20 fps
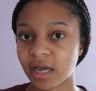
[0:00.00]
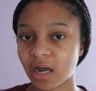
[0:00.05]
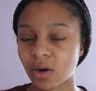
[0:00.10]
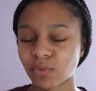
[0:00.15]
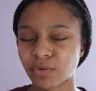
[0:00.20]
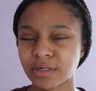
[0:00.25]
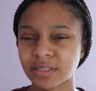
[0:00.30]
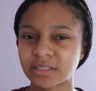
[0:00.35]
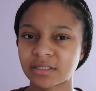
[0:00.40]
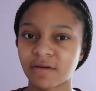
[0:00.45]
I
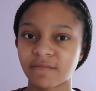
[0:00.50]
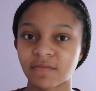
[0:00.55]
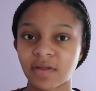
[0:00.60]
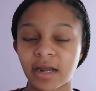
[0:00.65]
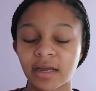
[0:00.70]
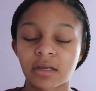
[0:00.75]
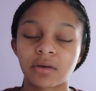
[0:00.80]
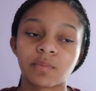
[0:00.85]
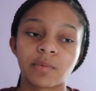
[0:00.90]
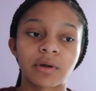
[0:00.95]
ordered stuff that
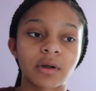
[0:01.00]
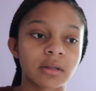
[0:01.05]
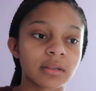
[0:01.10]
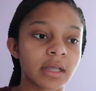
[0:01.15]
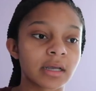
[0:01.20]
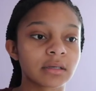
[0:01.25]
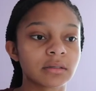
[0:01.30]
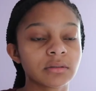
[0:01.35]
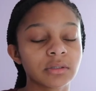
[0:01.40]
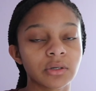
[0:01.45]
I could wear on
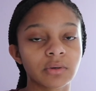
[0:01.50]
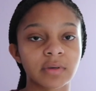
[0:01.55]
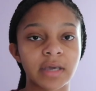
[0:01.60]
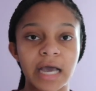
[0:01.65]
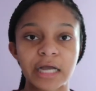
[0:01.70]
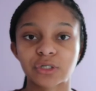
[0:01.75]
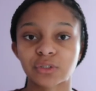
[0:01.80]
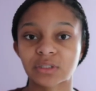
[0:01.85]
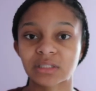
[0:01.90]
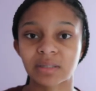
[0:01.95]
like, you know,
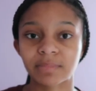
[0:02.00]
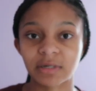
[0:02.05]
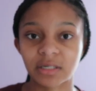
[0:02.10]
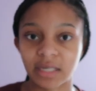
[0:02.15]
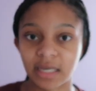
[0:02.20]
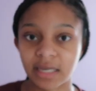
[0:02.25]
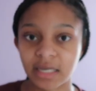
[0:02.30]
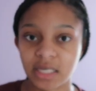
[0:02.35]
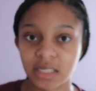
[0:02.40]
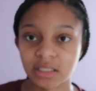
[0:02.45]
casual summer
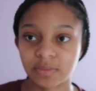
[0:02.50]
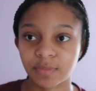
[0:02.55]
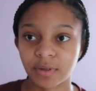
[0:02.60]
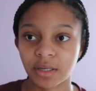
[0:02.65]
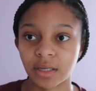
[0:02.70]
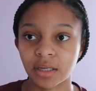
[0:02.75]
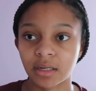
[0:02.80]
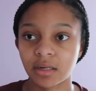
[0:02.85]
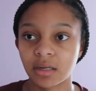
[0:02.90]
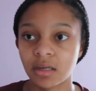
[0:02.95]
days,
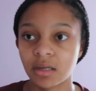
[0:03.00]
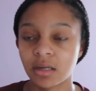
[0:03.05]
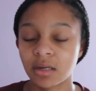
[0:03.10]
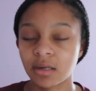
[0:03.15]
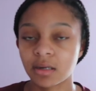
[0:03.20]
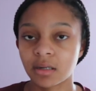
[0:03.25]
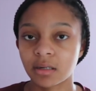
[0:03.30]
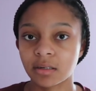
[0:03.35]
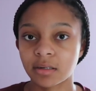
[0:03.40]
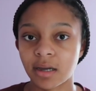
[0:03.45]
but
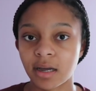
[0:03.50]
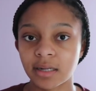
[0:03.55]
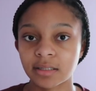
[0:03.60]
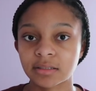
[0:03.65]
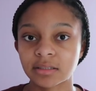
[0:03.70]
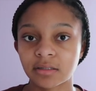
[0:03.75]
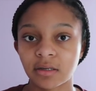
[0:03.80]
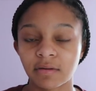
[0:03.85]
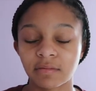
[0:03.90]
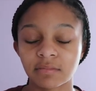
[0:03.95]
not
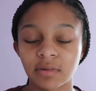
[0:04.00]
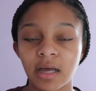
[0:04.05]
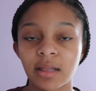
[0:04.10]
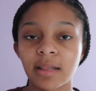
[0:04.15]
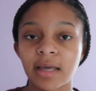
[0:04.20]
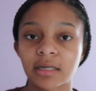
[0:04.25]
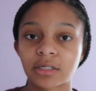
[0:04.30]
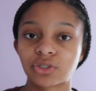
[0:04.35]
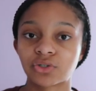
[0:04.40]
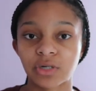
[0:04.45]
stuff, not
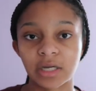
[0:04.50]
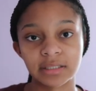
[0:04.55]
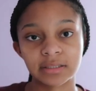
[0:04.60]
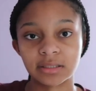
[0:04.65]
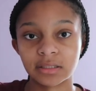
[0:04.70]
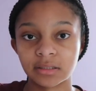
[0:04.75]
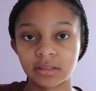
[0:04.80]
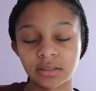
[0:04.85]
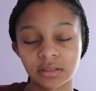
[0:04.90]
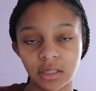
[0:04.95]
like
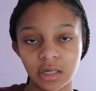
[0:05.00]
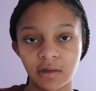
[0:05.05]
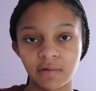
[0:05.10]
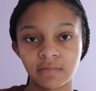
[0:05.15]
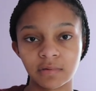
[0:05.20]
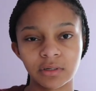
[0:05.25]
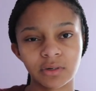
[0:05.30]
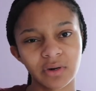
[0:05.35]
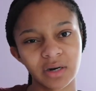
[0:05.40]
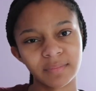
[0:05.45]
dressy stuff.
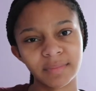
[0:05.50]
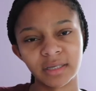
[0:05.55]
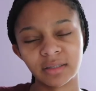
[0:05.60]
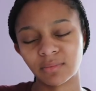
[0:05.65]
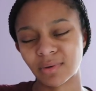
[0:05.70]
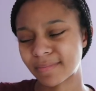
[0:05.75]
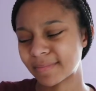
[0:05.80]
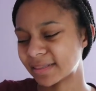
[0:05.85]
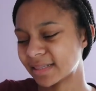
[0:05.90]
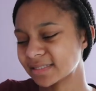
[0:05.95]
You know what I
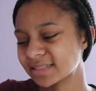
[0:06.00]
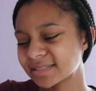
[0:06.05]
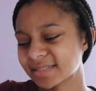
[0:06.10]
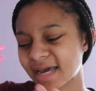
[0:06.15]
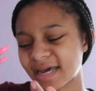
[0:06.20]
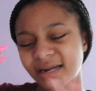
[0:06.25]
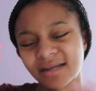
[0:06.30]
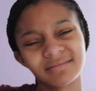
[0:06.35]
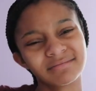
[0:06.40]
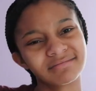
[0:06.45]
mean? I mean, this is
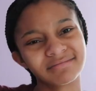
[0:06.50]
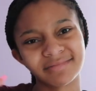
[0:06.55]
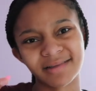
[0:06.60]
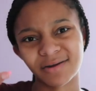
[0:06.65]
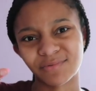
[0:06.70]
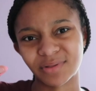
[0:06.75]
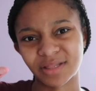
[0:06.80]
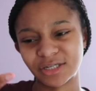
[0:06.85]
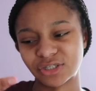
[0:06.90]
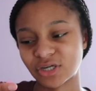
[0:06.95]
kind of
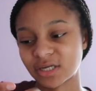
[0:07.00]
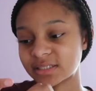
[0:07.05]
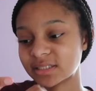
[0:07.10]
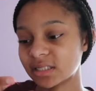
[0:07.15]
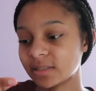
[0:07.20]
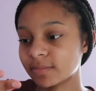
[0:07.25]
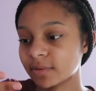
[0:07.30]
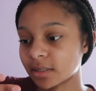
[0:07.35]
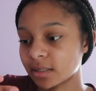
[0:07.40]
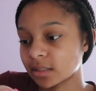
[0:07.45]
not really
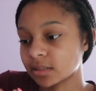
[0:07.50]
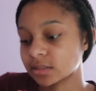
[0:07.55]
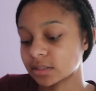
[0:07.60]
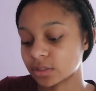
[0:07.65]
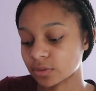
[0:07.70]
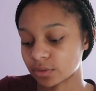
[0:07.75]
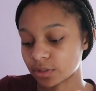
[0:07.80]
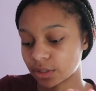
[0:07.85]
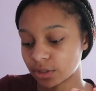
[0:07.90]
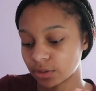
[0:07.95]
dressy, but it's
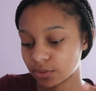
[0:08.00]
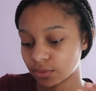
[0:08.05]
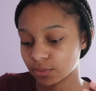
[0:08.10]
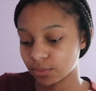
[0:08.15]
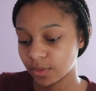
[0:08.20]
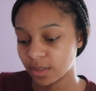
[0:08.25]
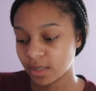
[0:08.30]
still cute.